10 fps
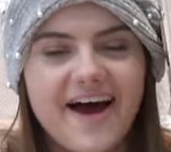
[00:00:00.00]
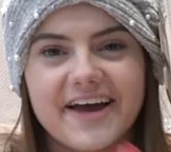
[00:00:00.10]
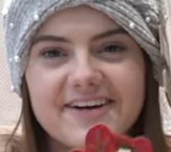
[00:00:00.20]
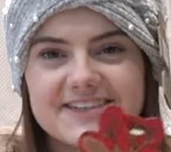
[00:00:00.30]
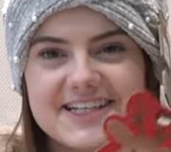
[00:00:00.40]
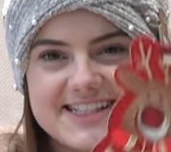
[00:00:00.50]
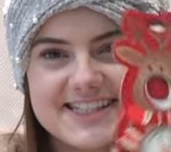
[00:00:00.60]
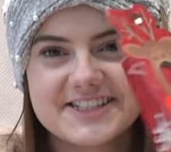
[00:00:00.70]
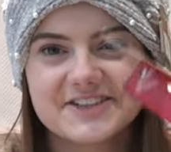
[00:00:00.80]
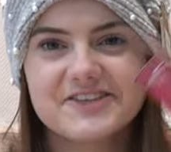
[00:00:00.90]
I got this
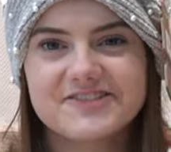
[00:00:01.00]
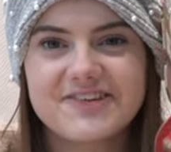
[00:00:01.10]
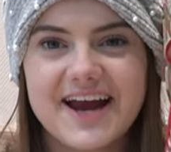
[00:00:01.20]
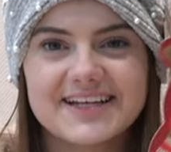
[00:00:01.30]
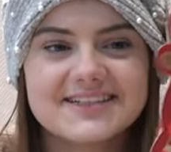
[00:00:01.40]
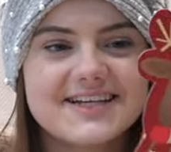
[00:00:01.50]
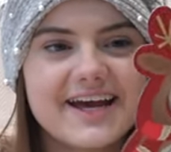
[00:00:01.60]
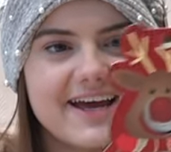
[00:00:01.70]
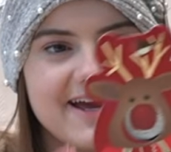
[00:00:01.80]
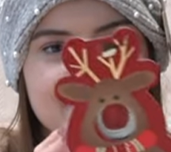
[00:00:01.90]
little
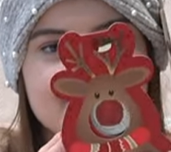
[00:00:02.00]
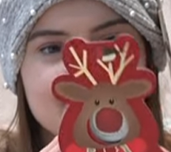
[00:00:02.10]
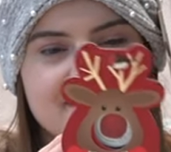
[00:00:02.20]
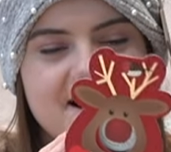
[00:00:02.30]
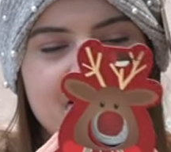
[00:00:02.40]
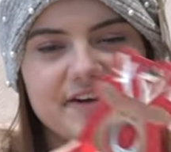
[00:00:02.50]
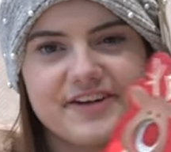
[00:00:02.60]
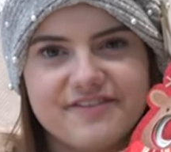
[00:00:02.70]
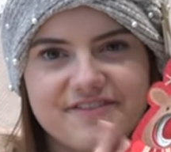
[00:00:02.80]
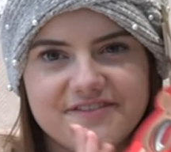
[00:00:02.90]
reindeer kind
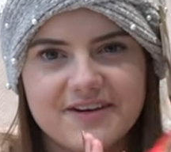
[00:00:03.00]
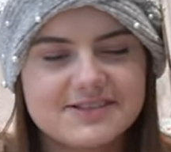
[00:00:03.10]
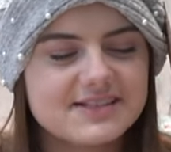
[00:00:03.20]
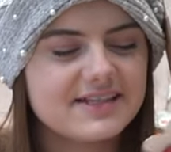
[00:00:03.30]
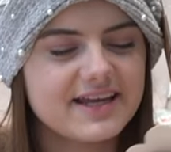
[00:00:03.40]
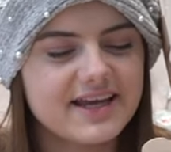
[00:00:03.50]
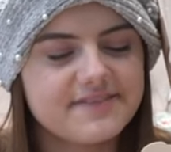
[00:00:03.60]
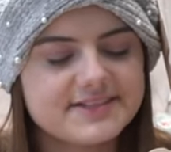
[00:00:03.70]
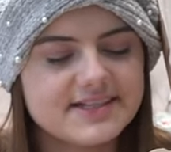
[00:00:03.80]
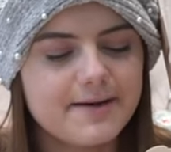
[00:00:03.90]
of, I was going to say
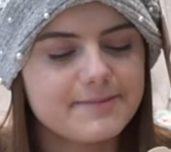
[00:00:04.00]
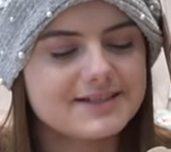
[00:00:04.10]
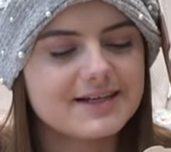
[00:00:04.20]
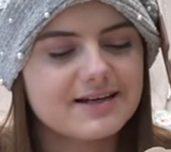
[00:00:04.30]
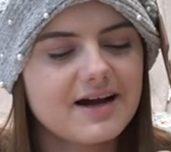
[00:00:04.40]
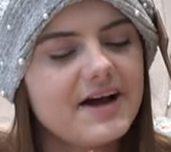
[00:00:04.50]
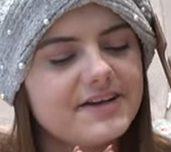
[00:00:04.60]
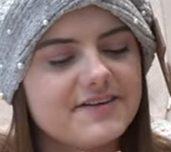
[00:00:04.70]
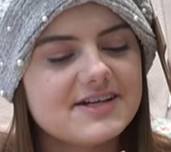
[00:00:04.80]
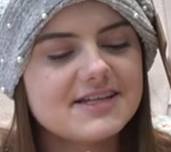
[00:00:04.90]
gift set, but it
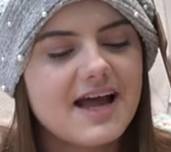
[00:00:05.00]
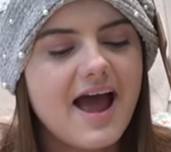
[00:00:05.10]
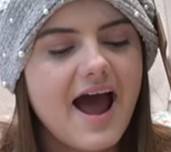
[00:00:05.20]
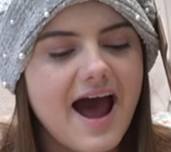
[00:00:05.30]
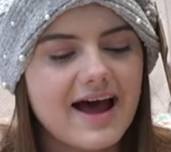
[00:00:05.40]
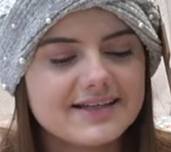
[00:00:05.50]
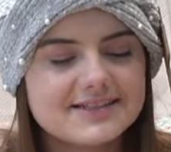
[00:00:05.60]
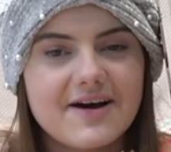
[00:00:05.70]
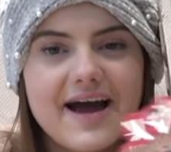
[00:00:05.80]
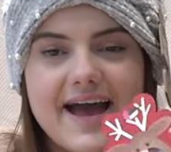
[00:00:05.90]
kind of is. And
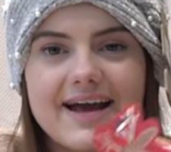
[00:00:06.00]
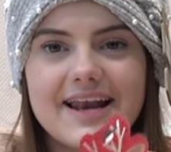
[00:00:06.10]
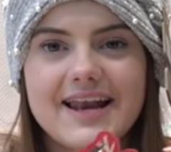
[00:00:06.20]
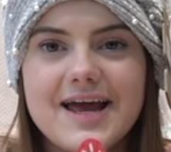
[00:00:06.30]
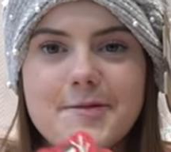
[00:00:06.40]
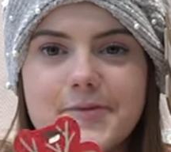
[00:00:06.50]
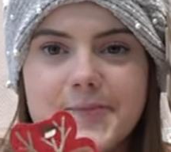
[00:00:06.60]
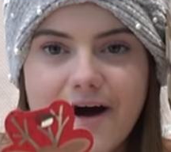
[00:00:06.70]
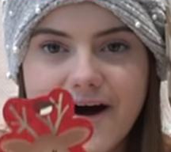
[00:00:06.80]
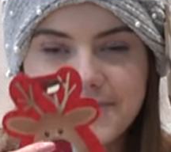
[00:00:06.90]
it's got a lip
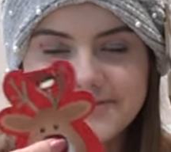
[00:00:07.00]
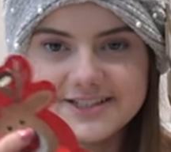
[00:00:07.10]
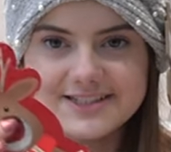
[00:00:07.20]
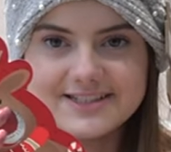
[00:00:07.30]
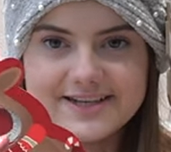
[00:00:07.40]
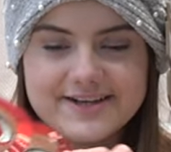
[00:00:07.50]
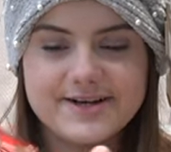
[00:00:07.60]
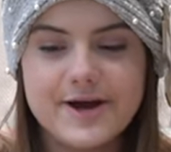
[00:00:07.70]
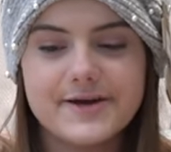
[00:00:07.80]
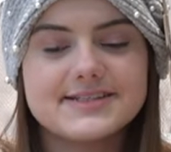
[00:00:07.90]
balm, which is the
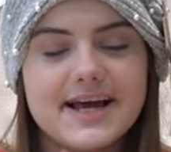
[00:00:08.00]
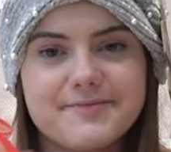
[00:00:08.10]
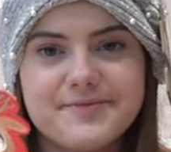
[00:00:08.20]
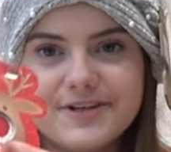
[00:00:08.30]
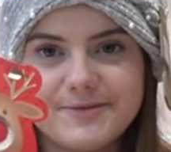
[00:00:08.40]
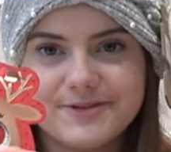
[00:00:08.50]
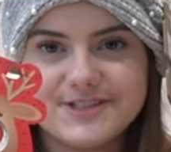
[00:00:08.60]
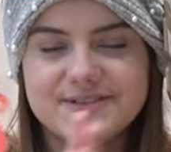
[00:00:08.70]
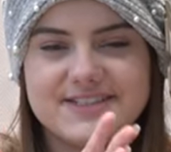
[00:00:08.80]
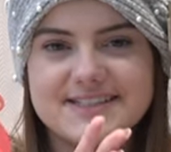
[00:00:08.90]
nose, and a body
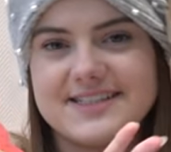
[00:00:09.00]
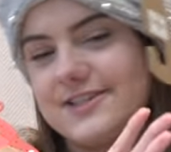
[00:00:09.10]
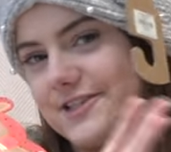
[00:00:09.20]
bottle, which is the